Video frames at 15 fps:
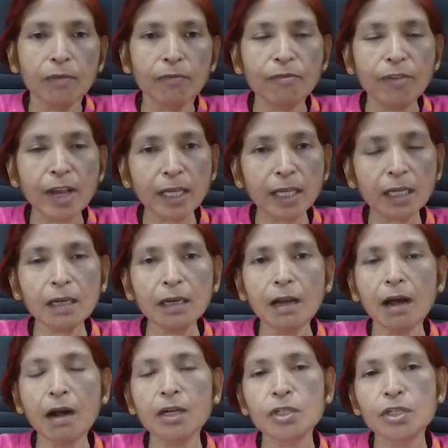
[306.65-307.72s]
Very
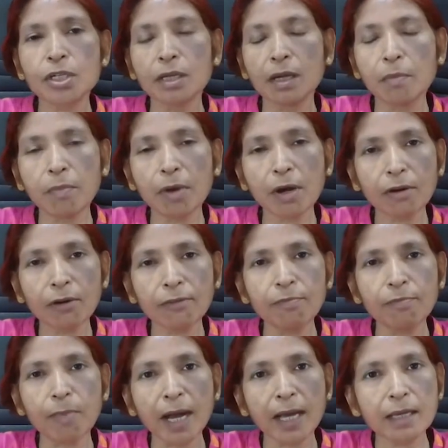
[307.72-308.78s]
large number of
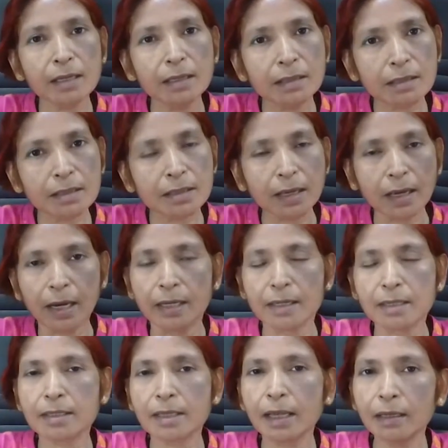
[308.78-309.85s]
buyers
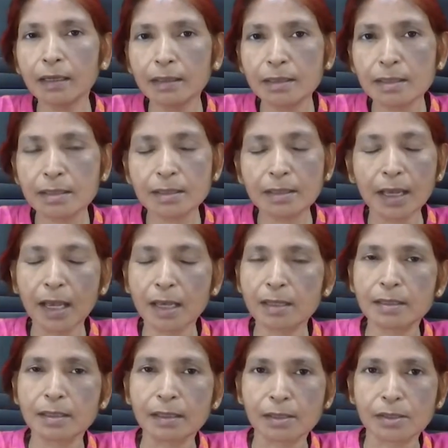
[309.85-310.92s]
and sellers
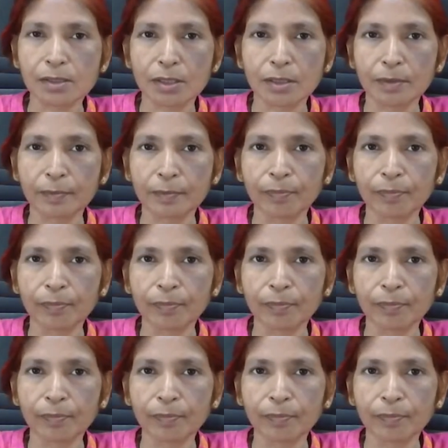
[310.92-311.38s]
exist.